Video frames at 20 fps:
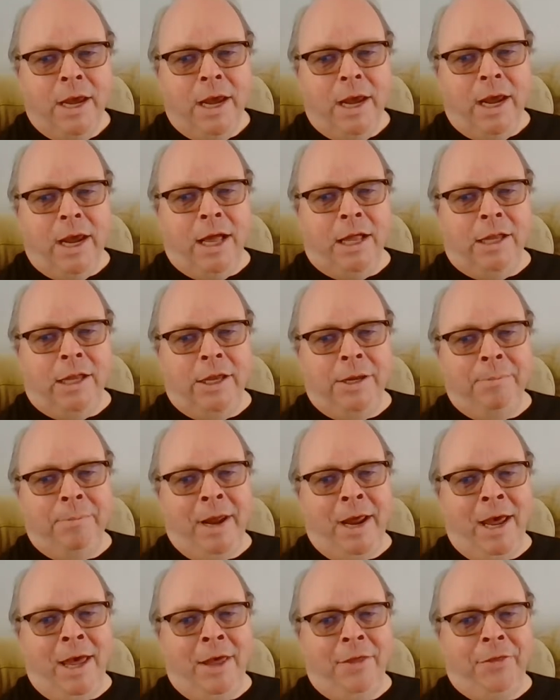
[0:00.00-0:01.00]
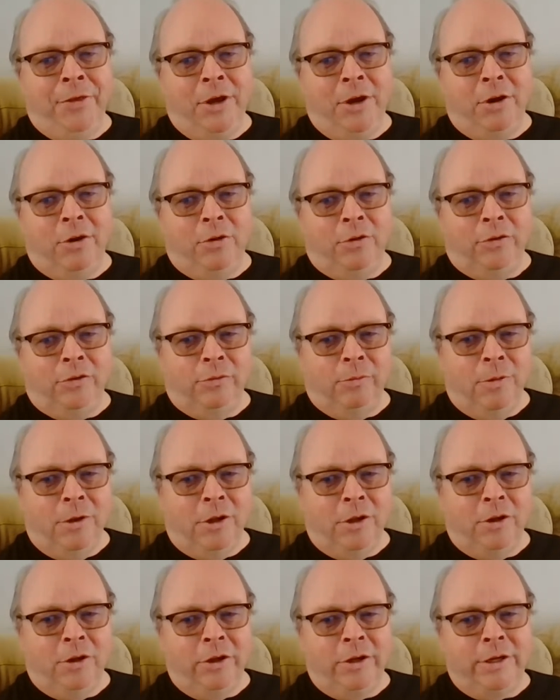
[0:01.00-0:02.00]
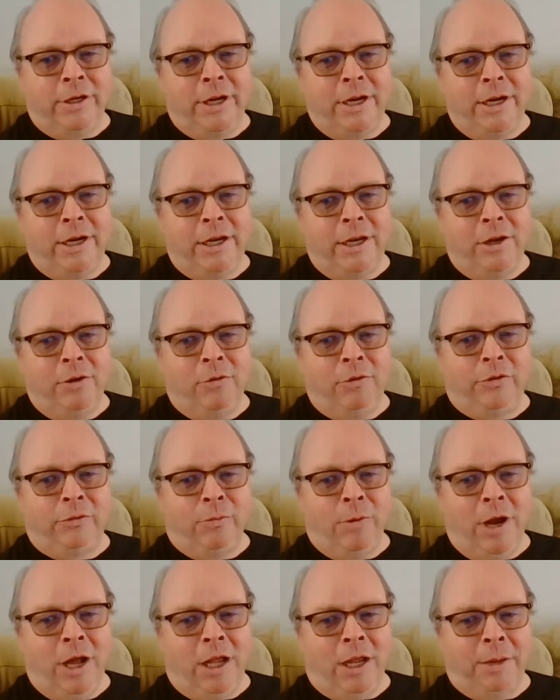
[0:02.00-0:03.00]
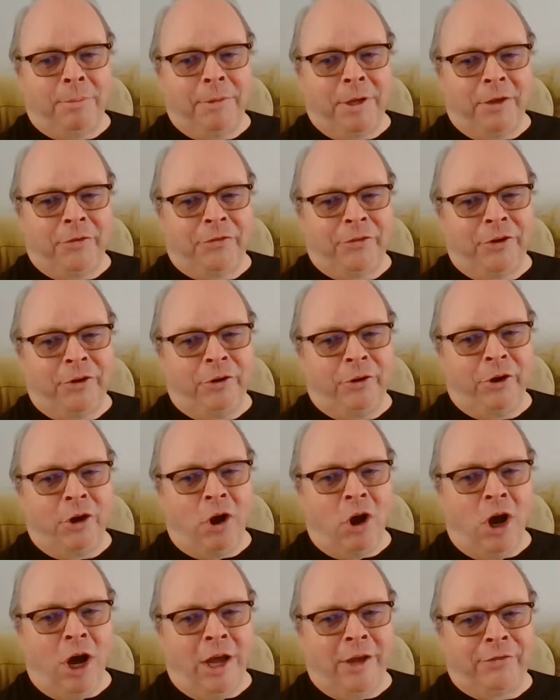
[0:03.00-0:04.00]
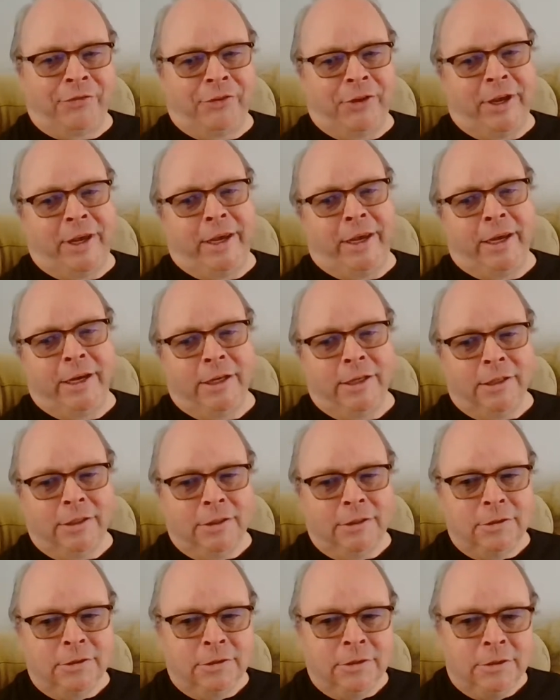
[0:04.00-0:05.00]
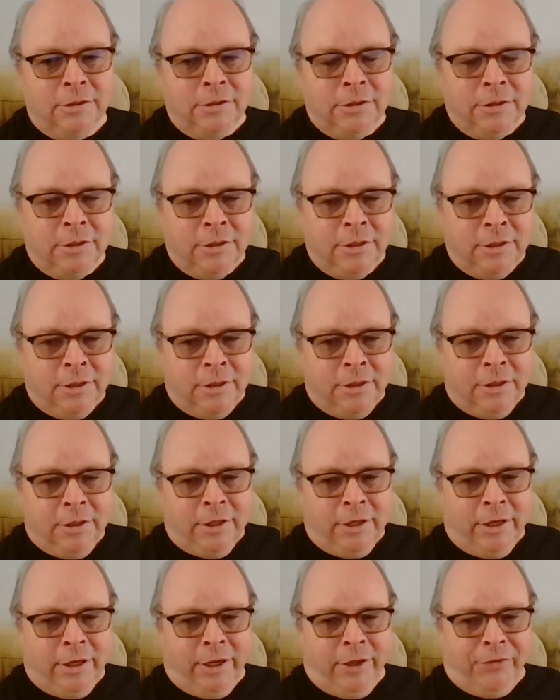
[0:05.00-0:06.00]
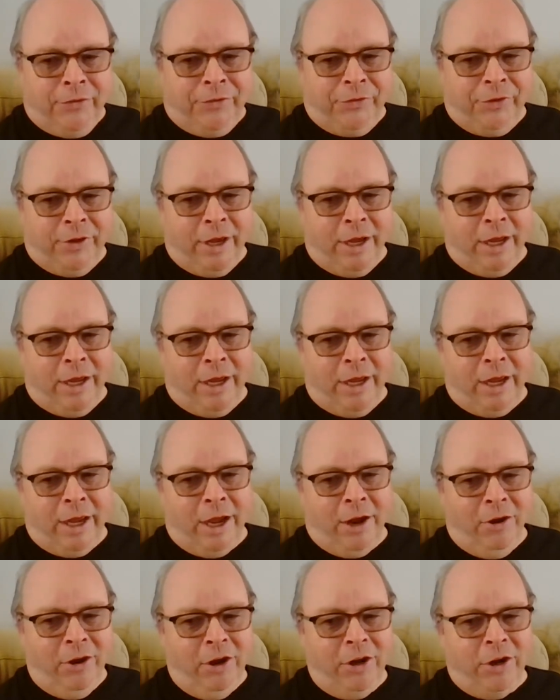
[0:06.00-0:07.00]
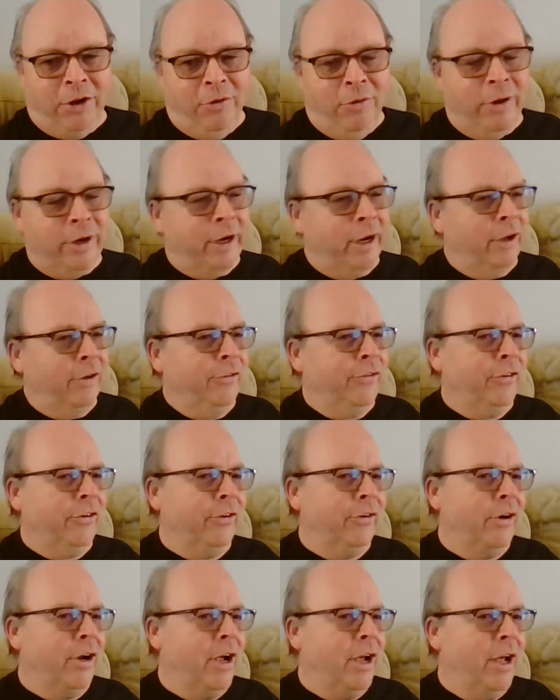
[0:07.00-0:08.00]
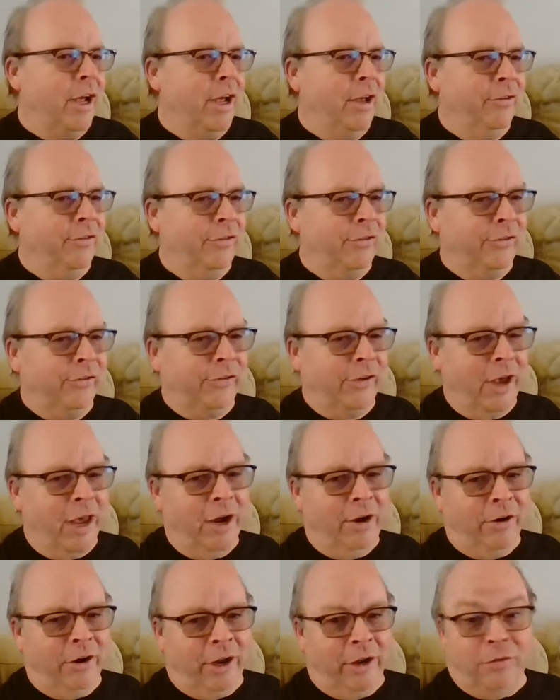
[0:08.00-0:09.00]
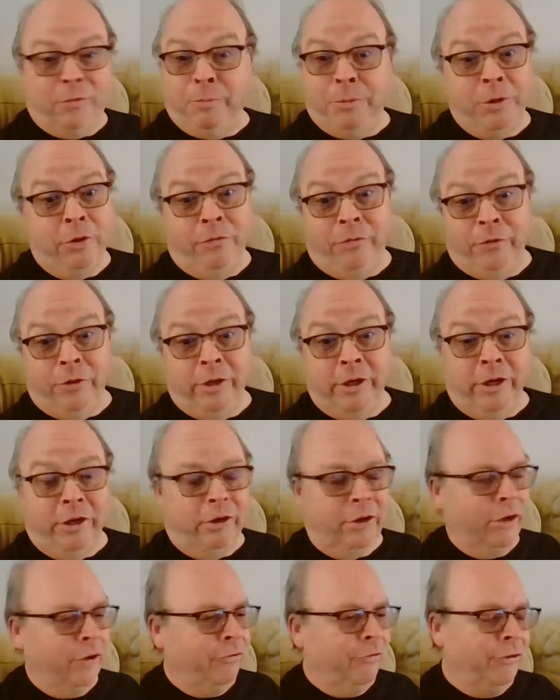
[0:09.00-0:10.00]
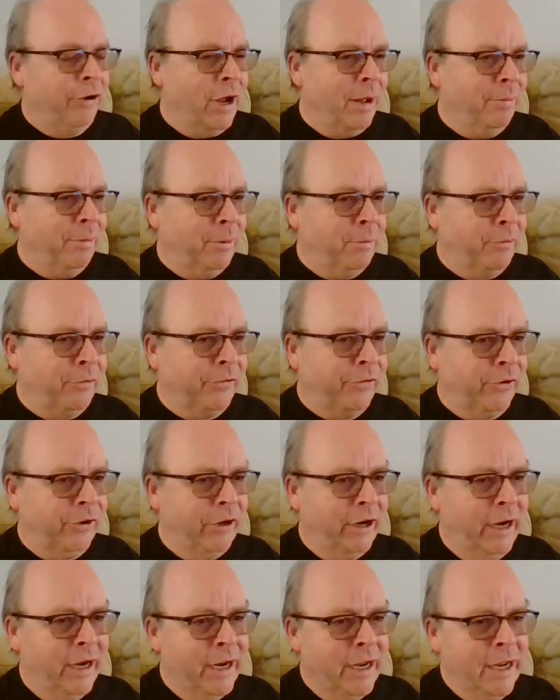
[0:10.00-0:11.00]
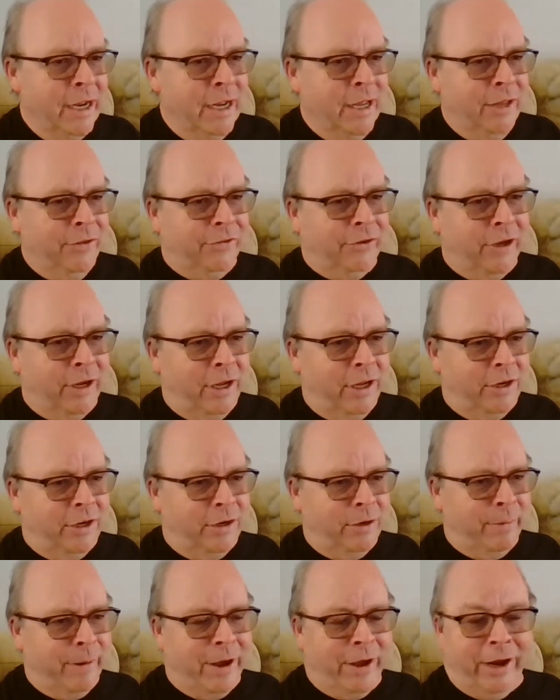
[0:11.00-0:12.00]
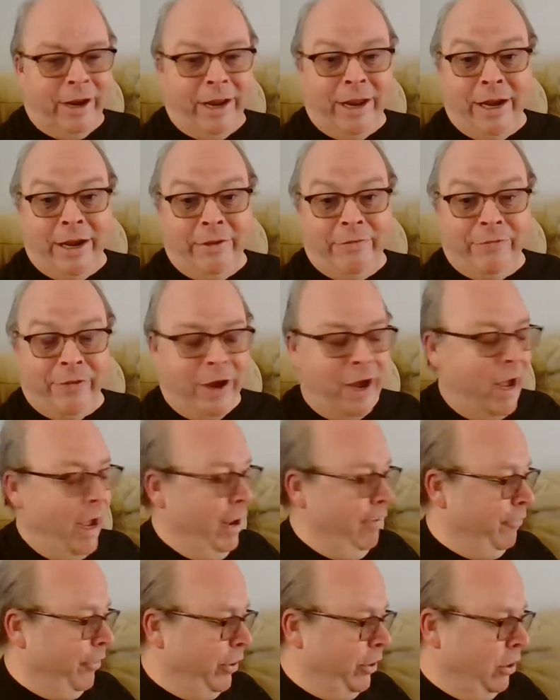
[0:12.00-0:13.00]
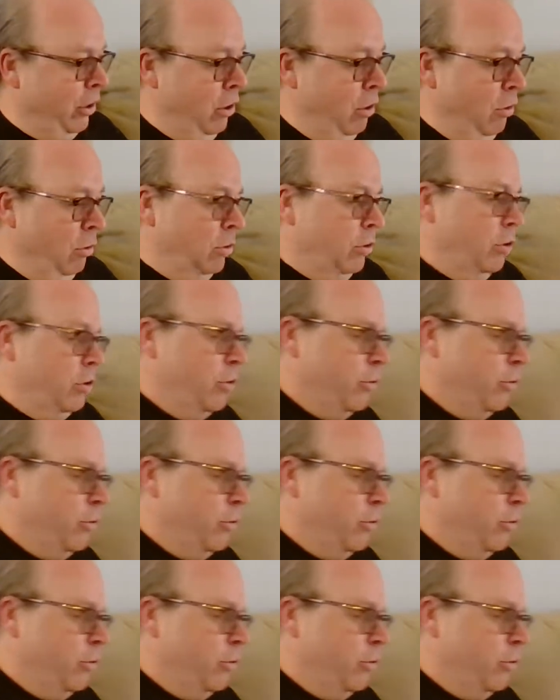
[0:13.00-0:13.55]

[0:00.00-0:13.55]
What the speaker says: Alan Matthews. Well, good day to you as well. I'm guessing you're an Aussie. It's how you doing? How's your Saturday? It's beautiful here in Joplin, Missouri. It's gonna get to about 85. And oh, look